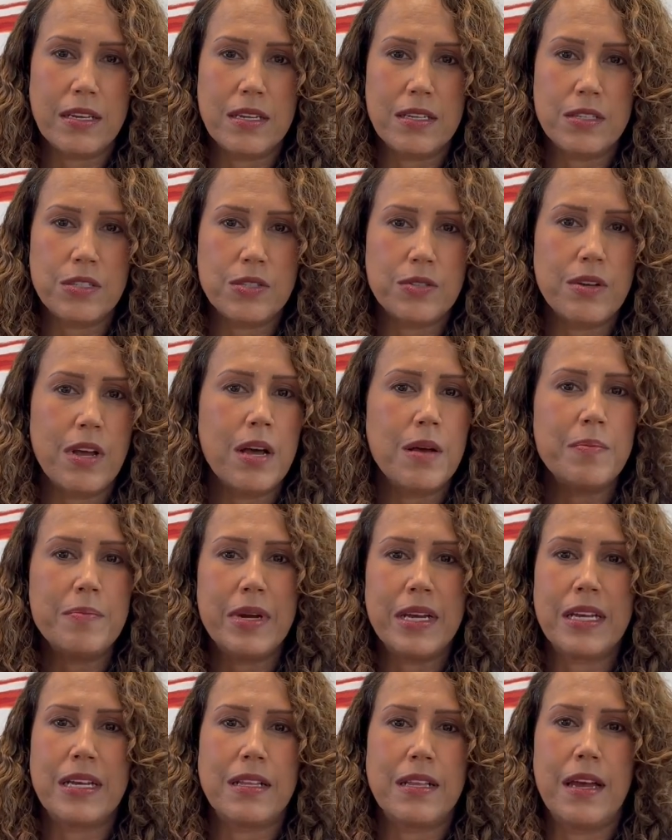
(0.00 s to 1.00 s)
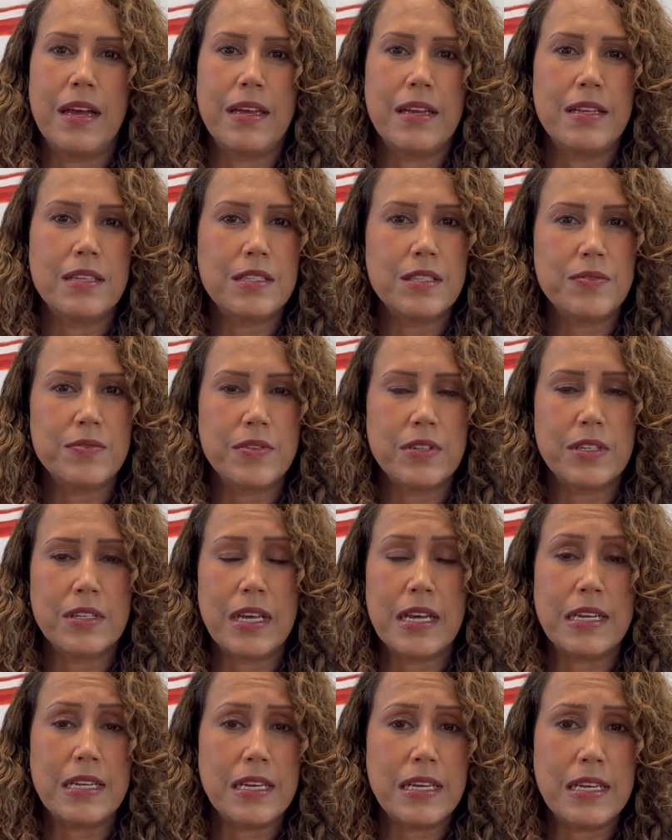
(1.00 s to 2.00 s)
is to help my clients feel
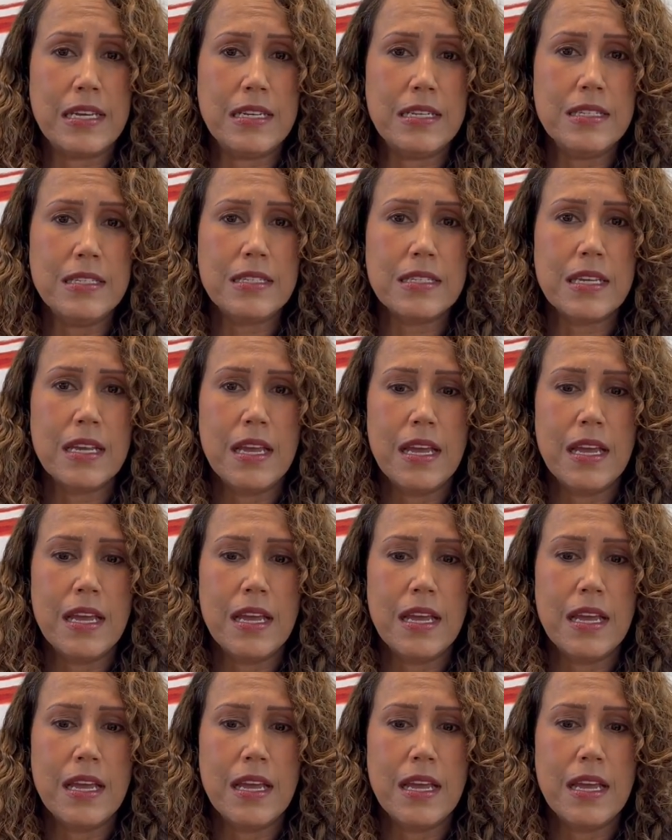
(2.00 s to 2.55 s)
at ease